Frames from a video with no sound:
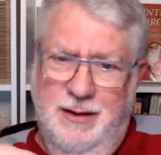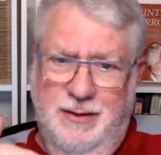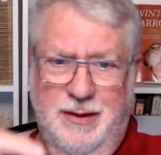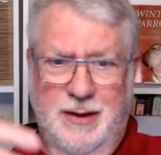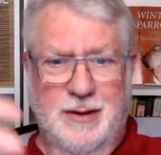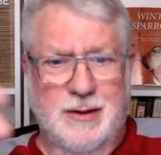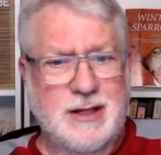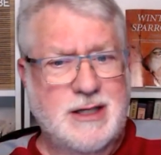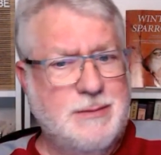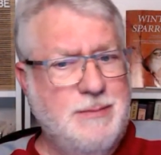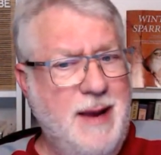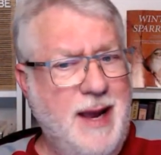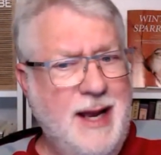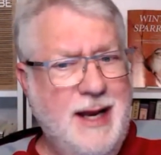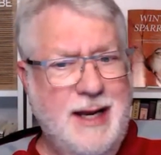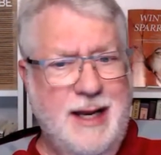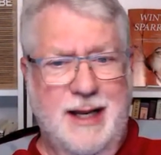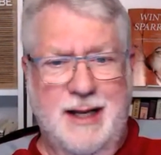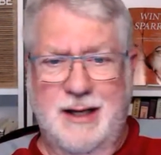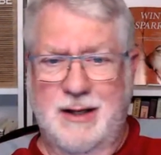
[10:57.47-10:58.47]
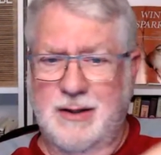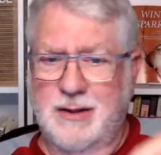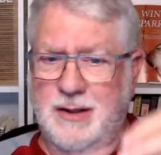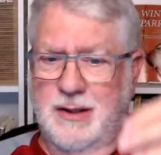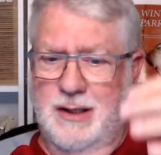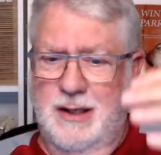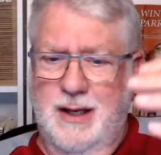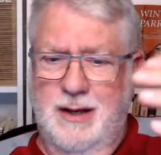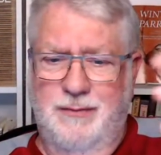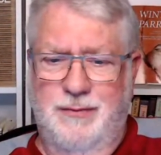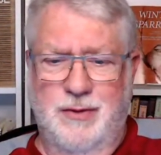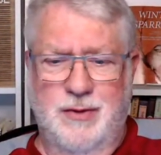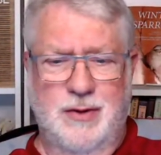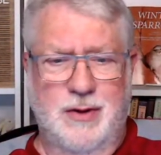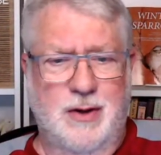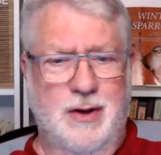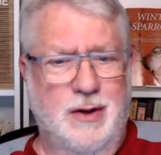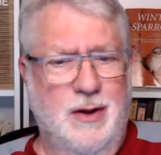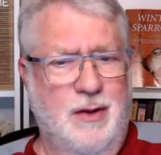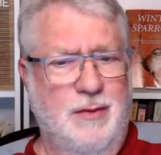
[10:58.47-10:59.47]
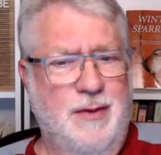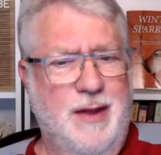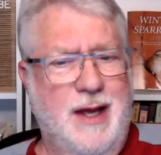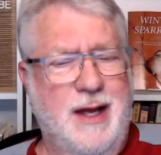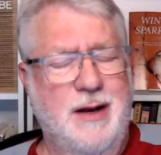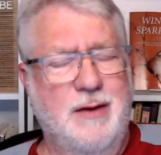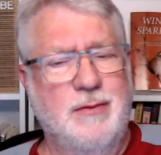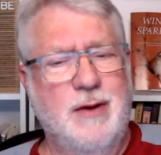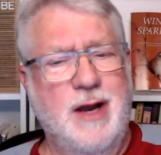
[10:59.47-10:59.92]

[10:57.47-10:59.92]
they're expanding. And if you on that